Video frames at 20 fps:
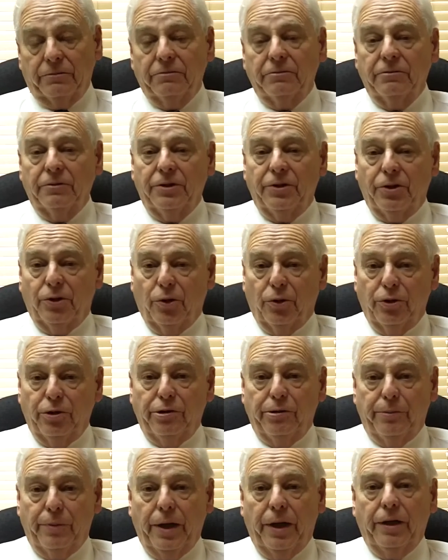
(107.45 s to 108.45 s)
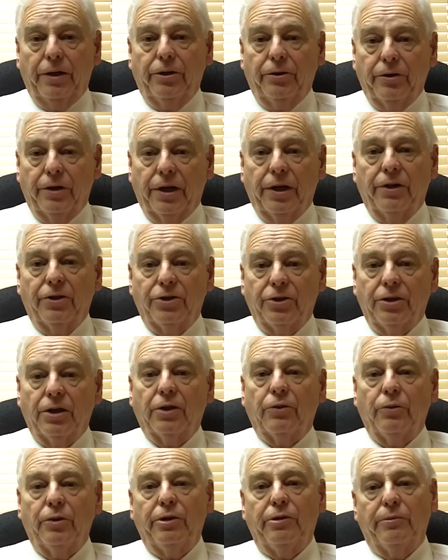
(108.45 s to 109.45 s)
When you go to your bank, you're kind of
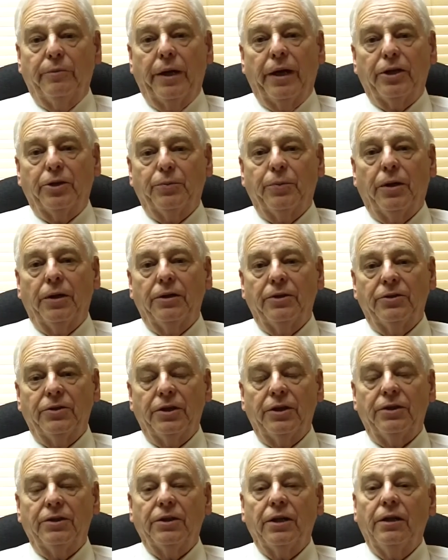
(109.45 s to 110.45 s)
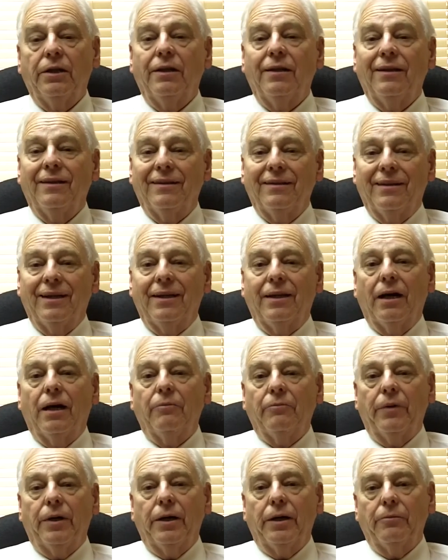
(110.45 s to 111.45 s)
stuck with your bank's policies. They
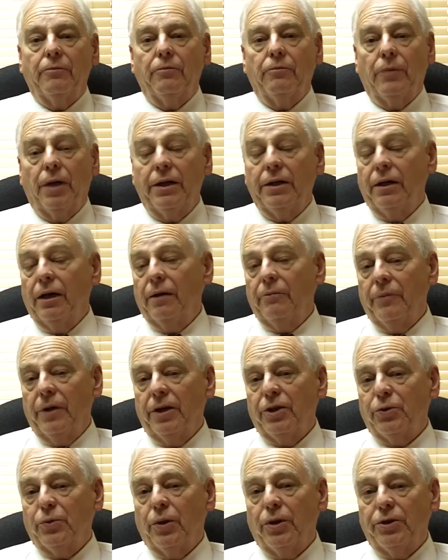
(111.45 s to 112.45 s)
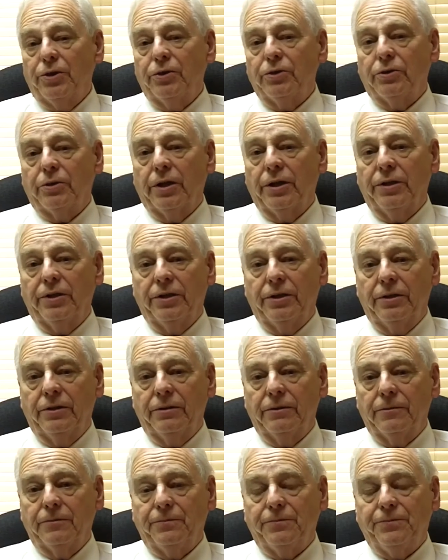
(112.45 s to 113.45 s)
might not match what you're trying to
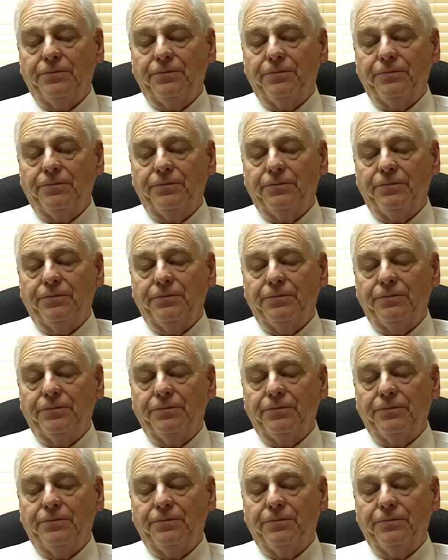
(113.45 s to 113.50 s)
do.